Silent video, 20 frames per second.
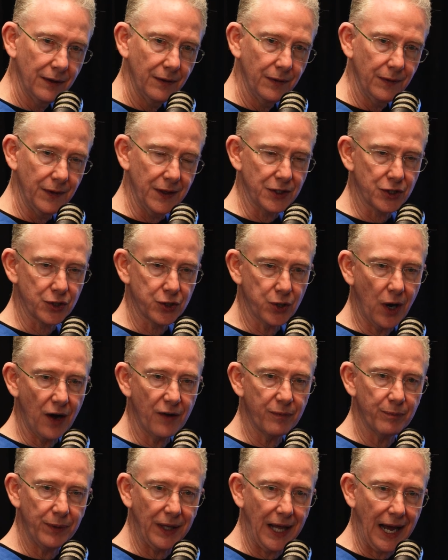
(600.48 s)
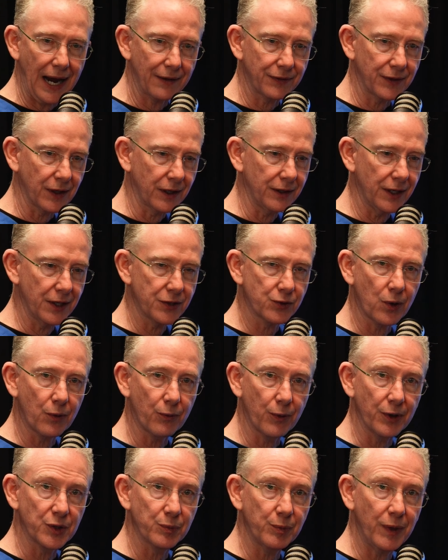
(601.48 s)
the soft plaque, the
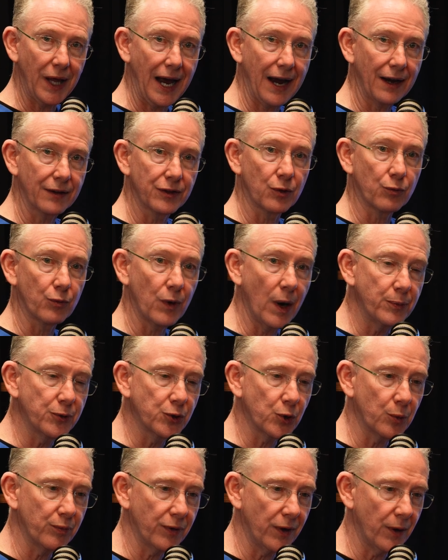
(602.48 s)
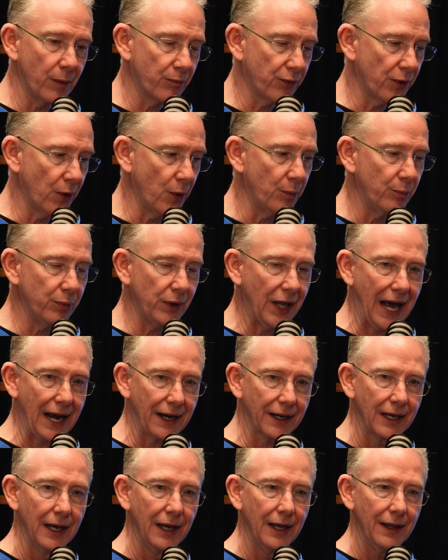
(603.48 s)
cholesterol-rich plaque, the rupture-prone
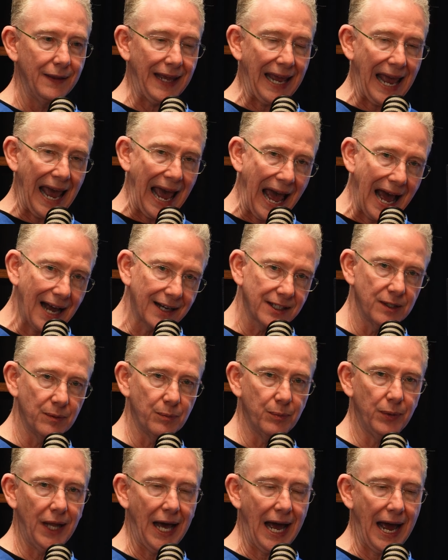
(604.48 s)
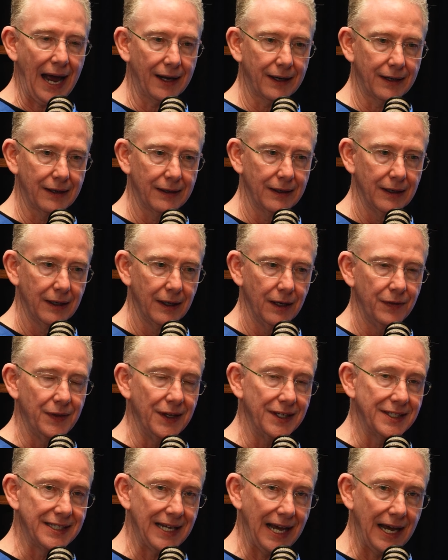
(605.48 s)
plaque, the active plaque, the
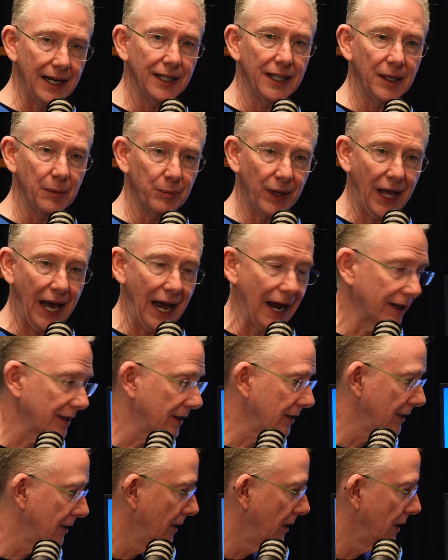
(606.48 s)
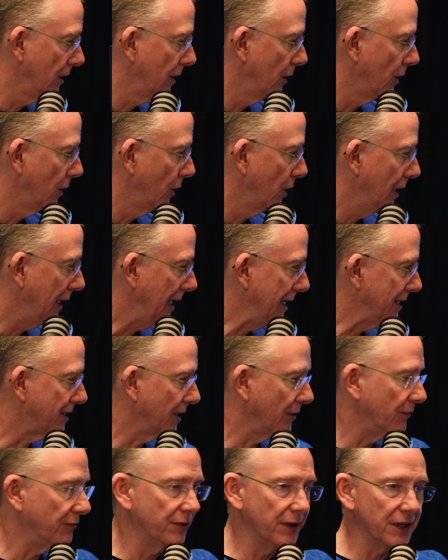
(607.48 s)
deadly plaque is
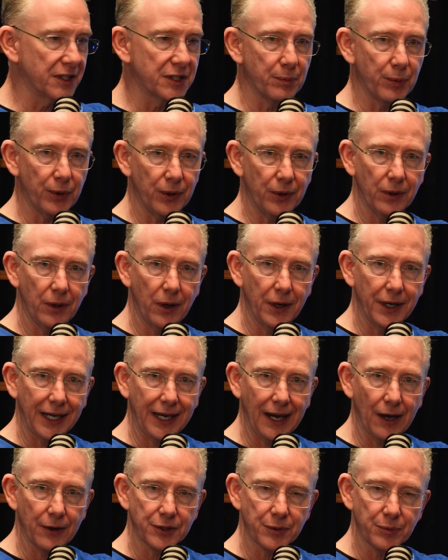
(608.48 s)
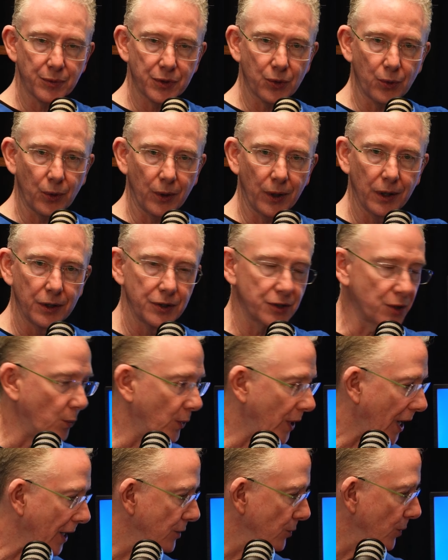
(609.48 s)
invisible on a calcium score. So
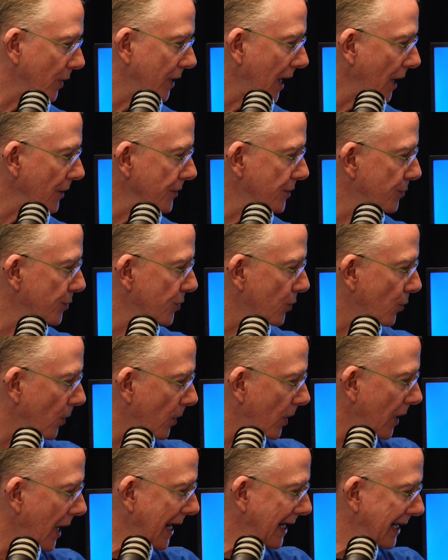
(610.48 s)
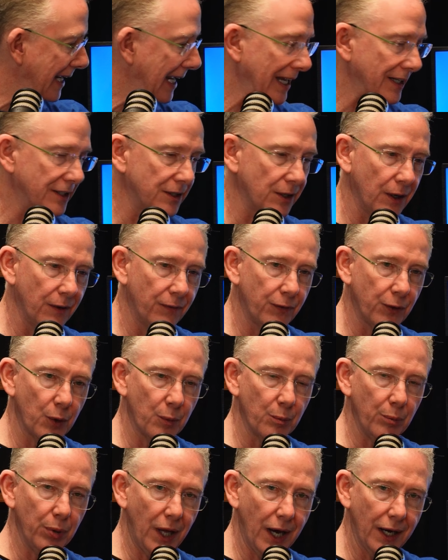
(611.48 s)
when I do a calcium score, I can't tell you if they're
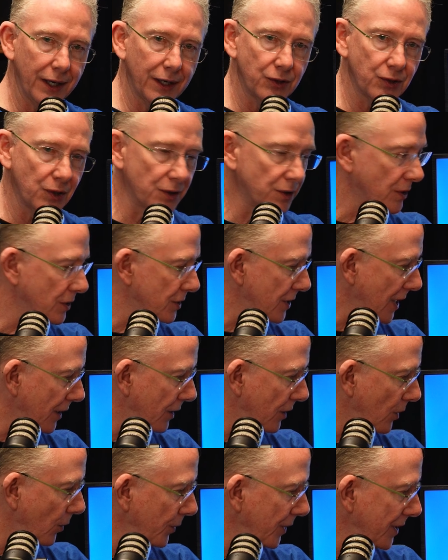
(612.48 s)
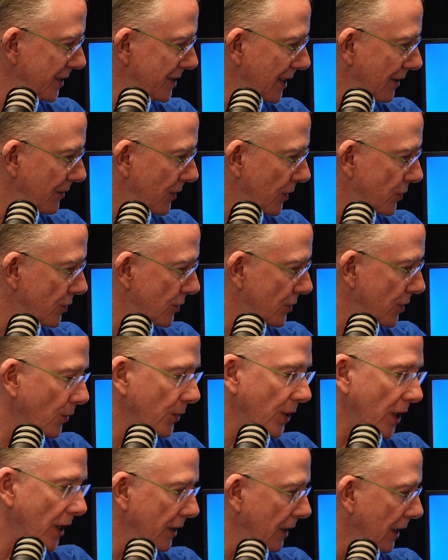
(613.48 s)
blockages because I can only see the
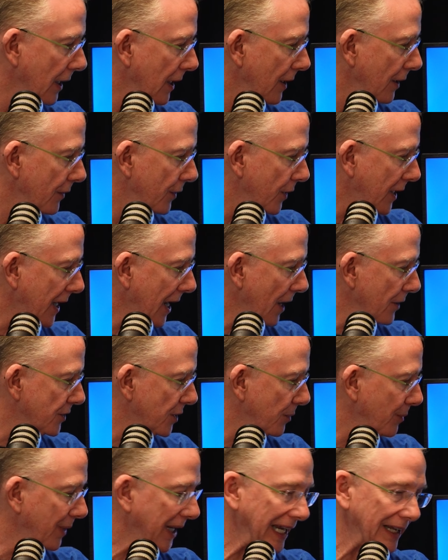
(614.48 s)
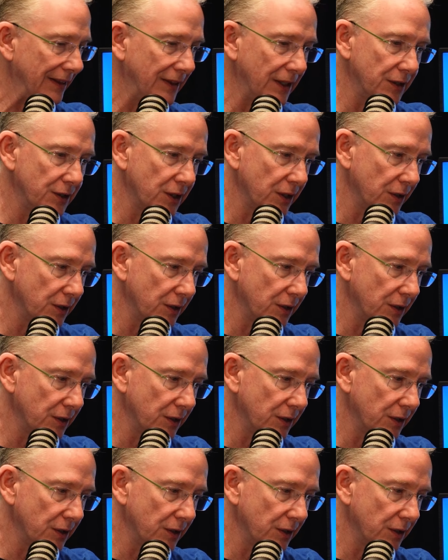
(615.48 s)
donut, the calcium in the